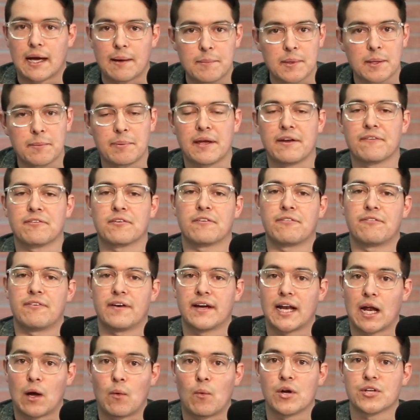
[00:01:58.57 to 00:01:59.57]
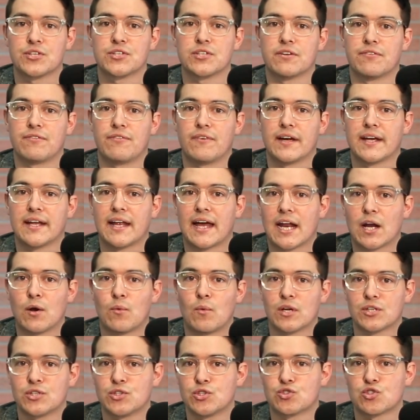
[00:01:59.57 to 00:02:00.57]
I'm going to pay for a fight. I want you to fight. I
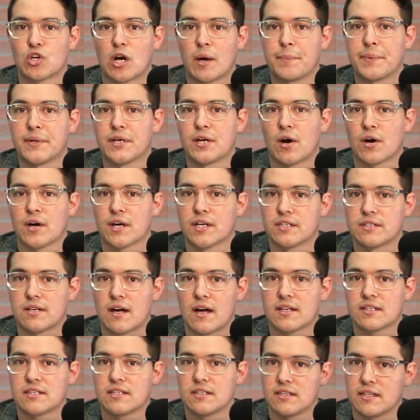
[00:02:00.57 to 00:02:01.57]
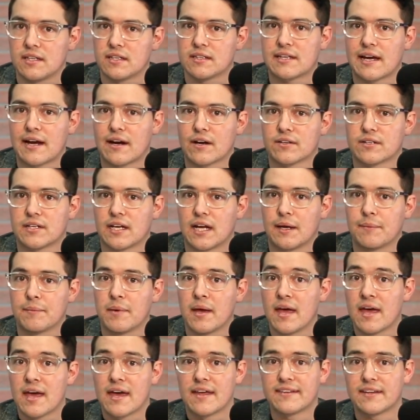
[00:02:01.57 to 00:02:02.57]
don't want you dropping guard and taunting the entire time
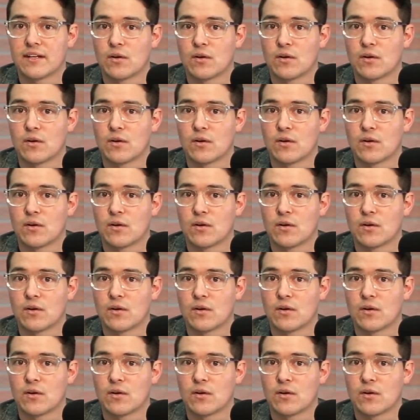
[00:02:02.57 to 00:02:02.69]
and